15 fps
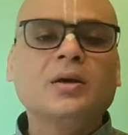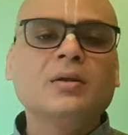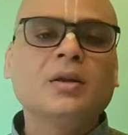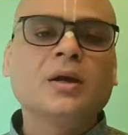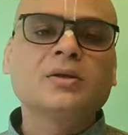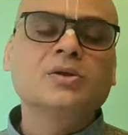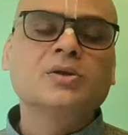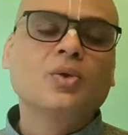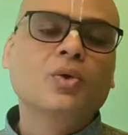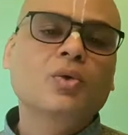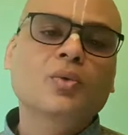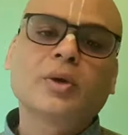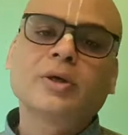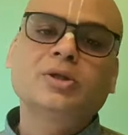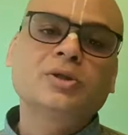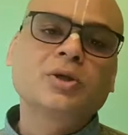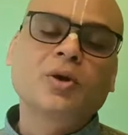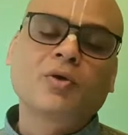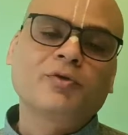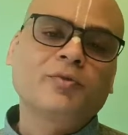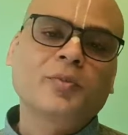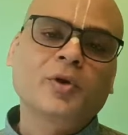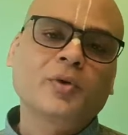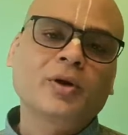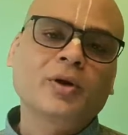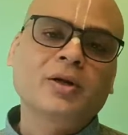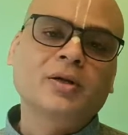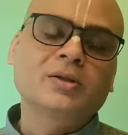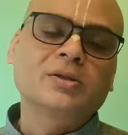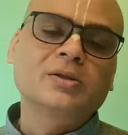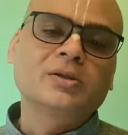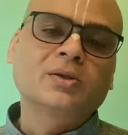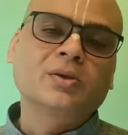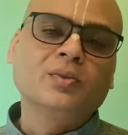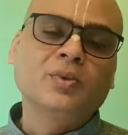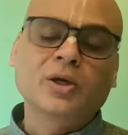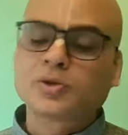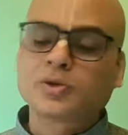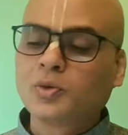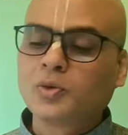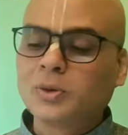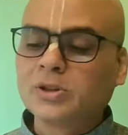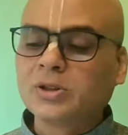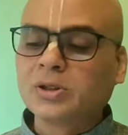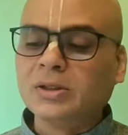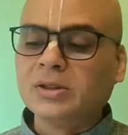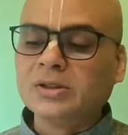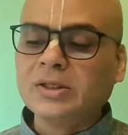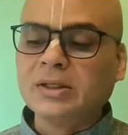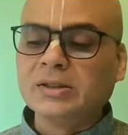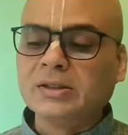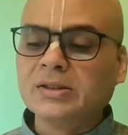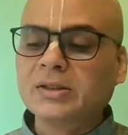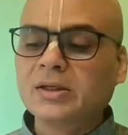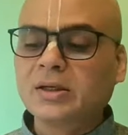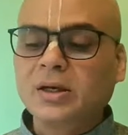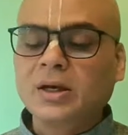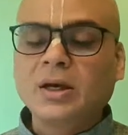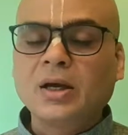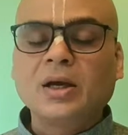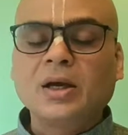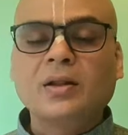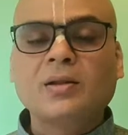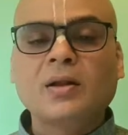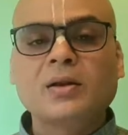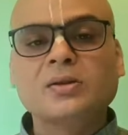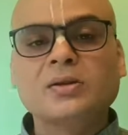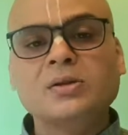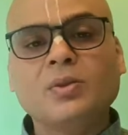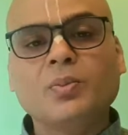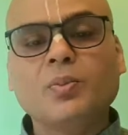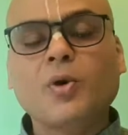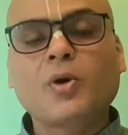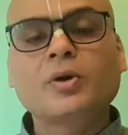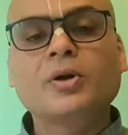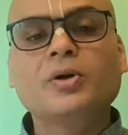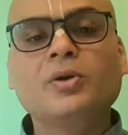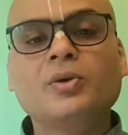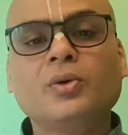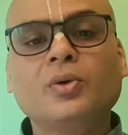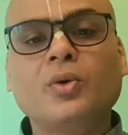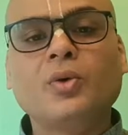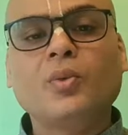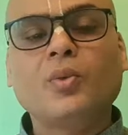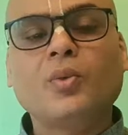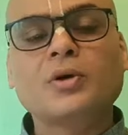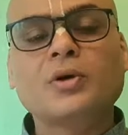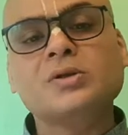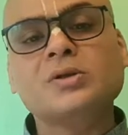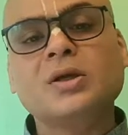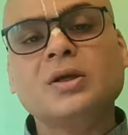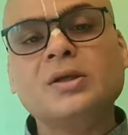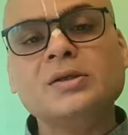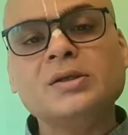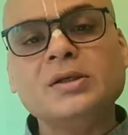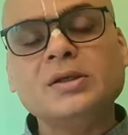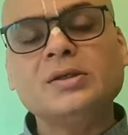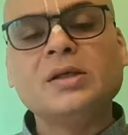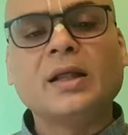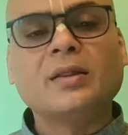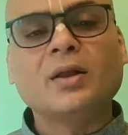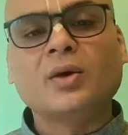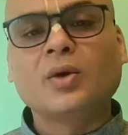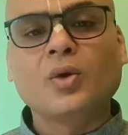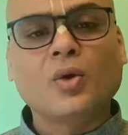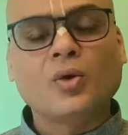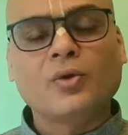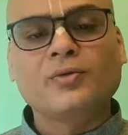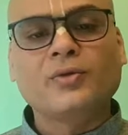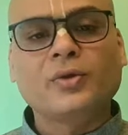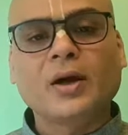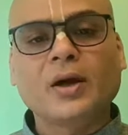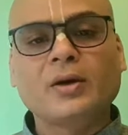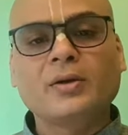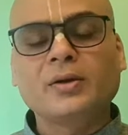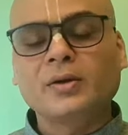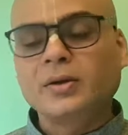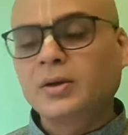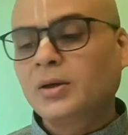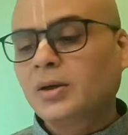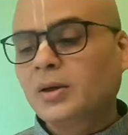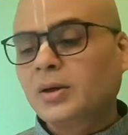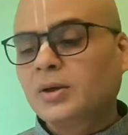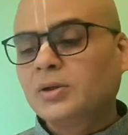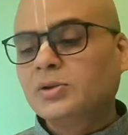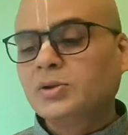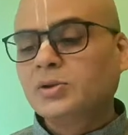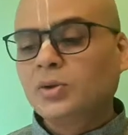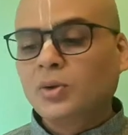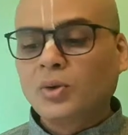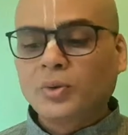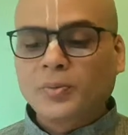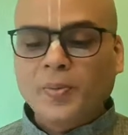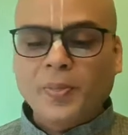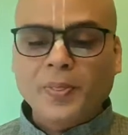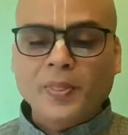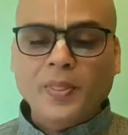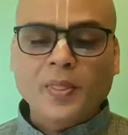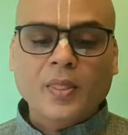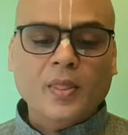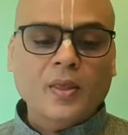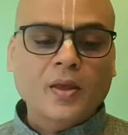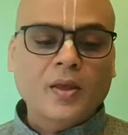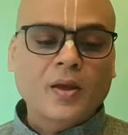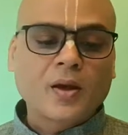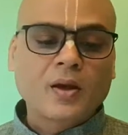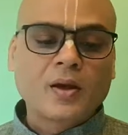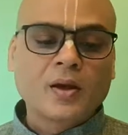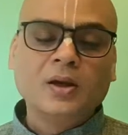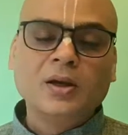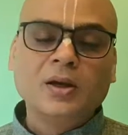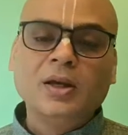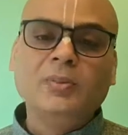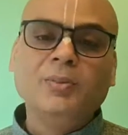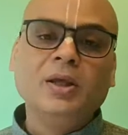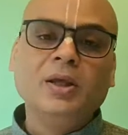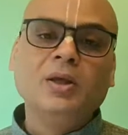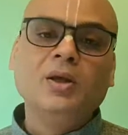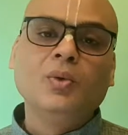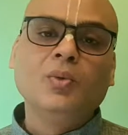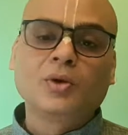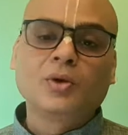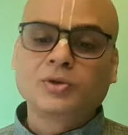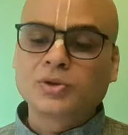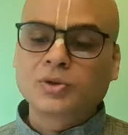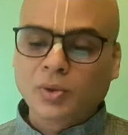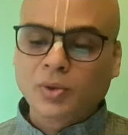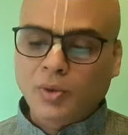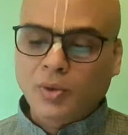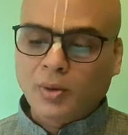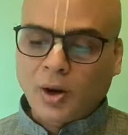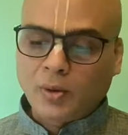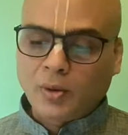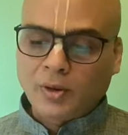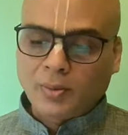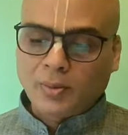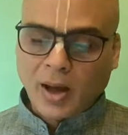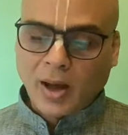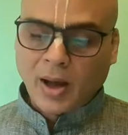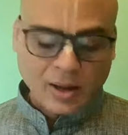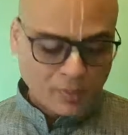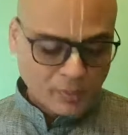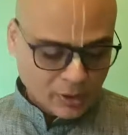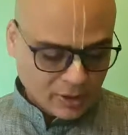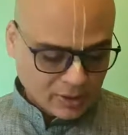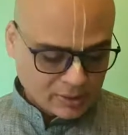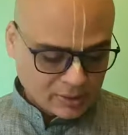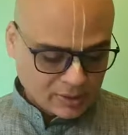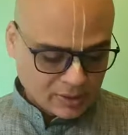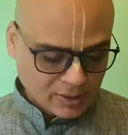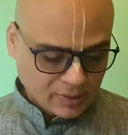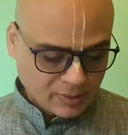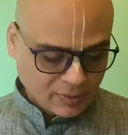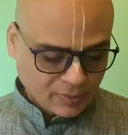there is no question of progress. We are so much diseased that it's important to know what is the disease and the cure for it. So King Nimi, he wants to know about the Maya potency.